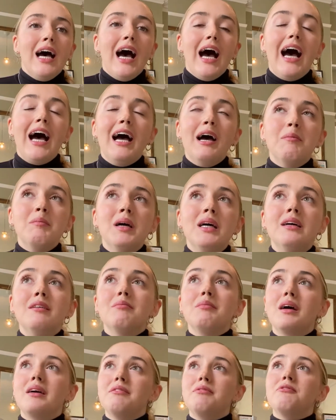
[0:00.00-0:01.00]

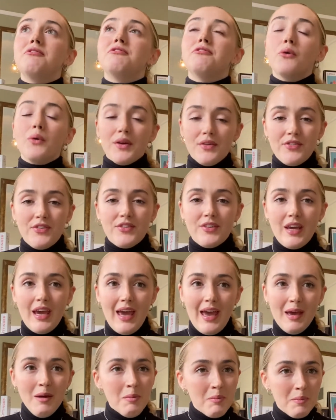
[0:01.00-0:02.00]
My fourth
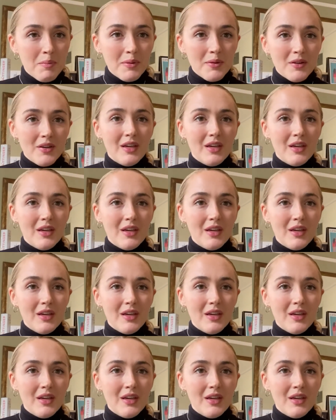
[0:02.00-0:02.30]
tip